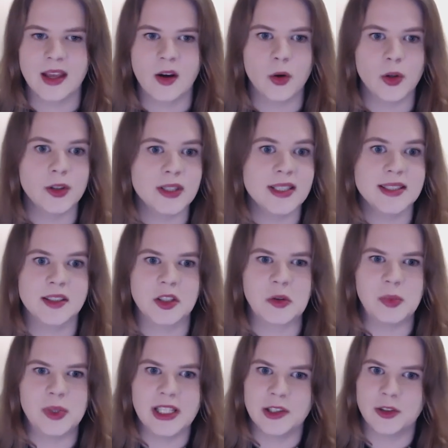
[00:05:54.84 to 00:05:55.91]
All of these are
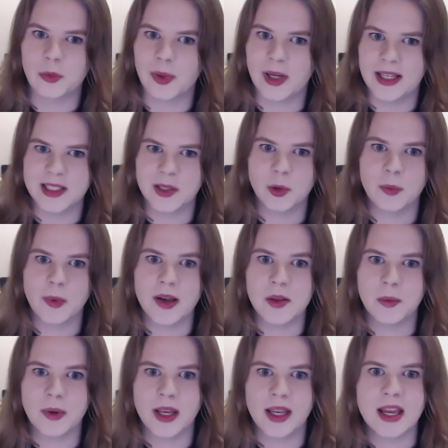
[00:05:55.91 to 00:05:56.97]
completely replaceable, by the
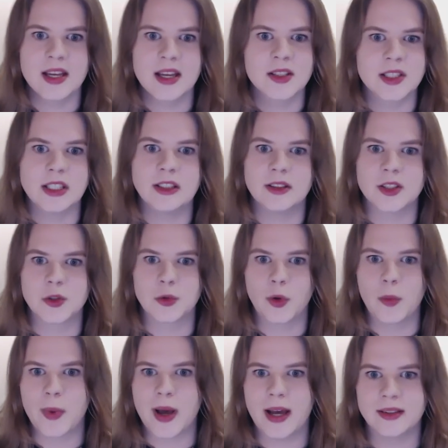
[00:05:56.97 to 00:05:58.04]
way, so you could
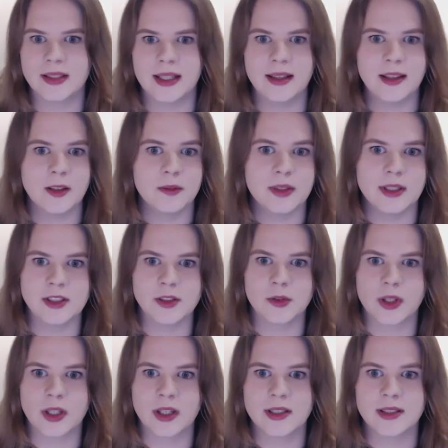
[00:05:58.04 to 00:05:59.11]
swap out any of these for
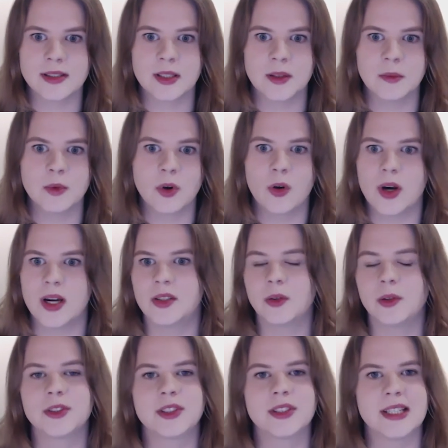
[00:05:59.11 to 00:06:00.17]
a custom or an
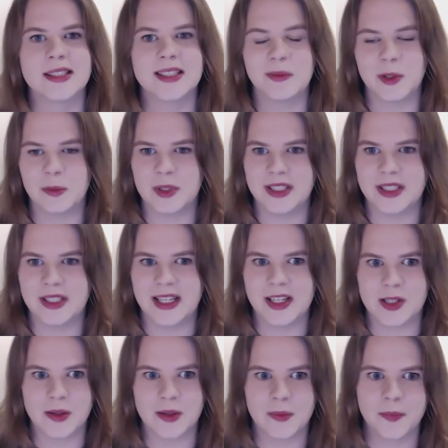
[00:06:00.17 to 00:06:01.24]
alternate
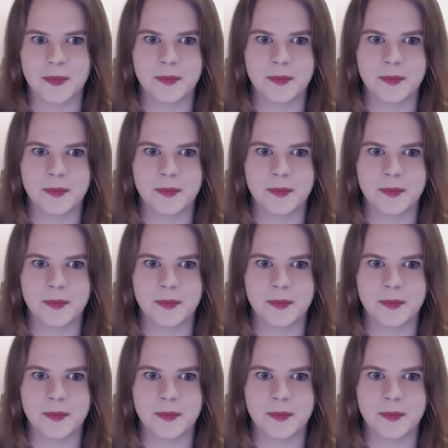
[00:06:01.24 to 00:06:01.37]
implementation.